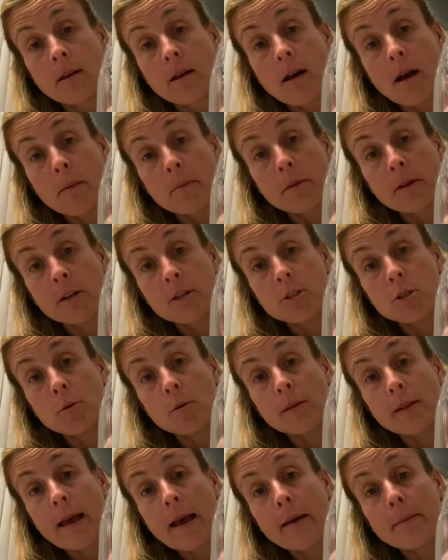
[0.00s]
I'm going to do a
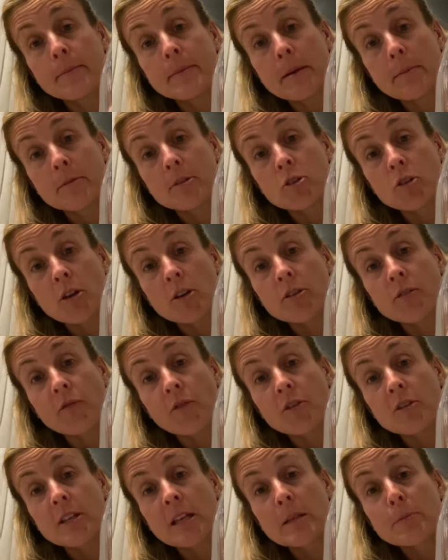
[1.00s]
lab demonstration
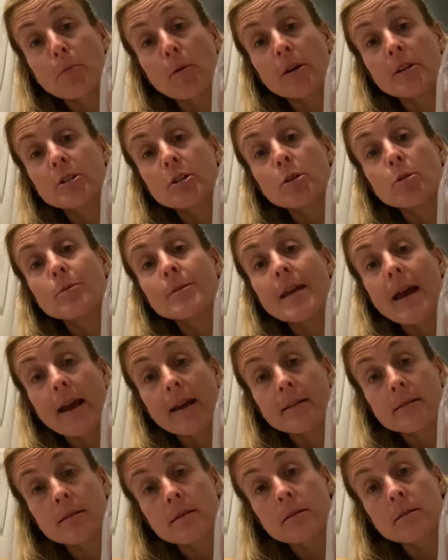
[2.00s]
for 6.2
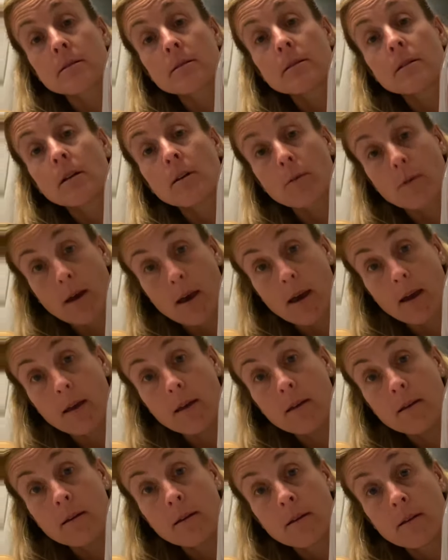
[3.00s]
next.
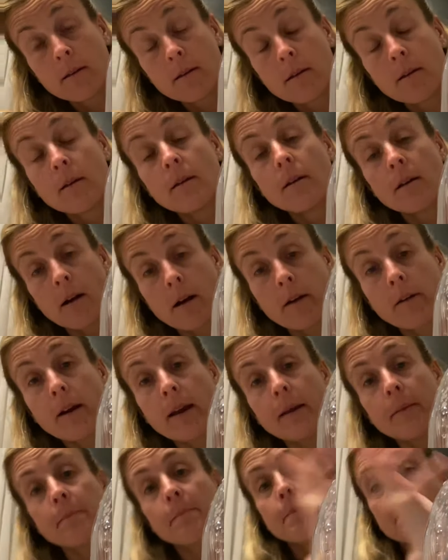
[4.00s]
Okay, all
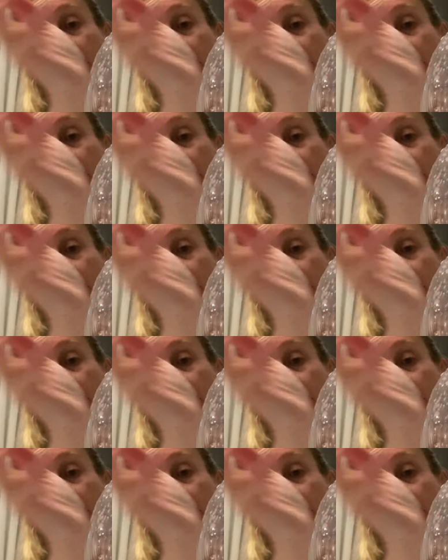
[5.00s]
right.